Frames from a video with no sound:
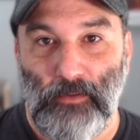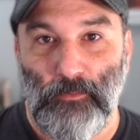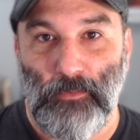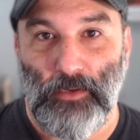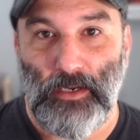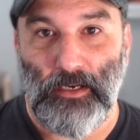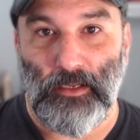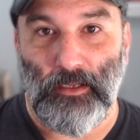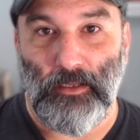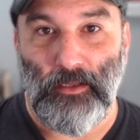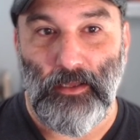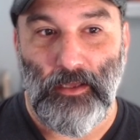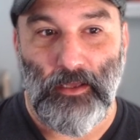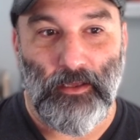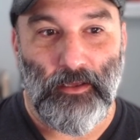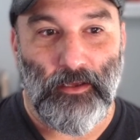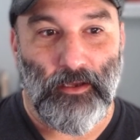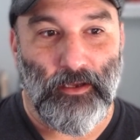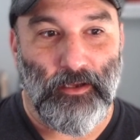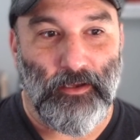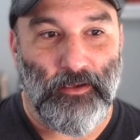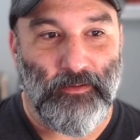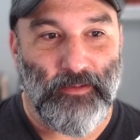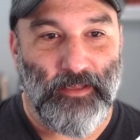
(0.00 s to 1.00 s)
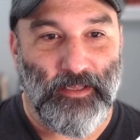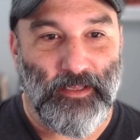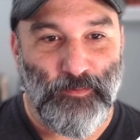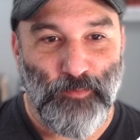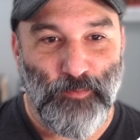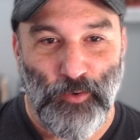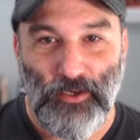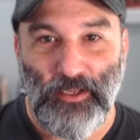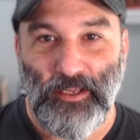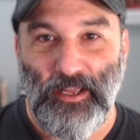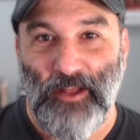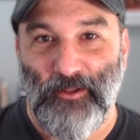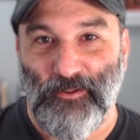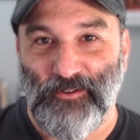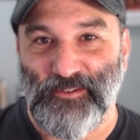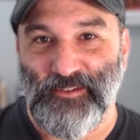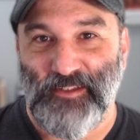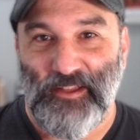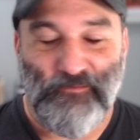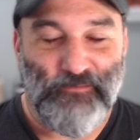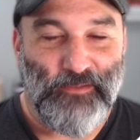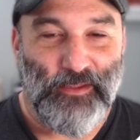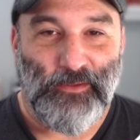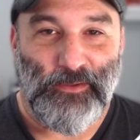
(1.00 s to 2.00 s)
Somebody that's putting out
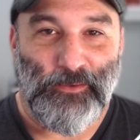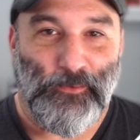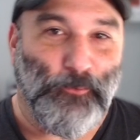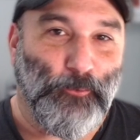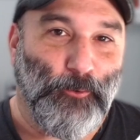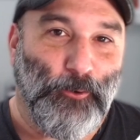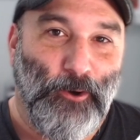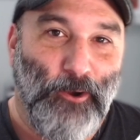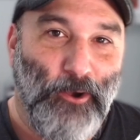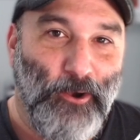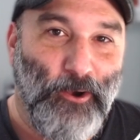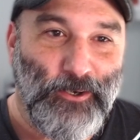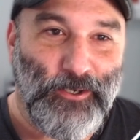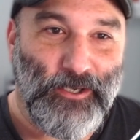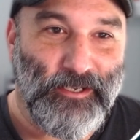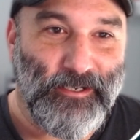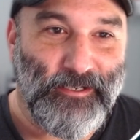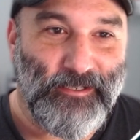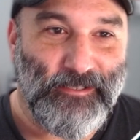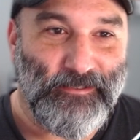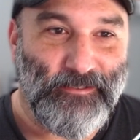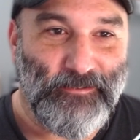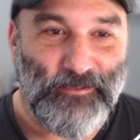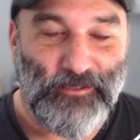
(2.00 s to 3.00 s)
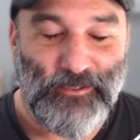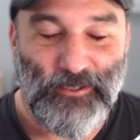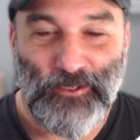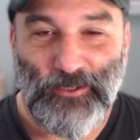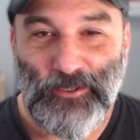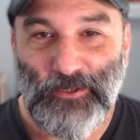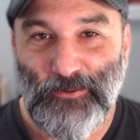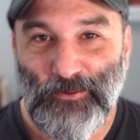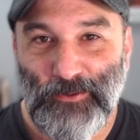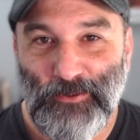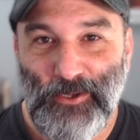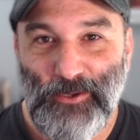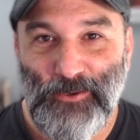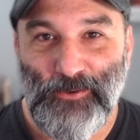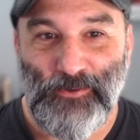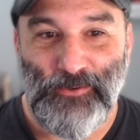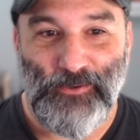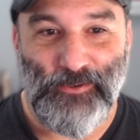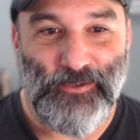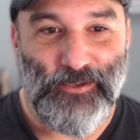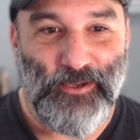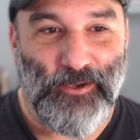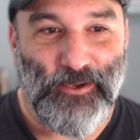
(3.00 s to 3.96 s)
stuff that we're all gonna, use.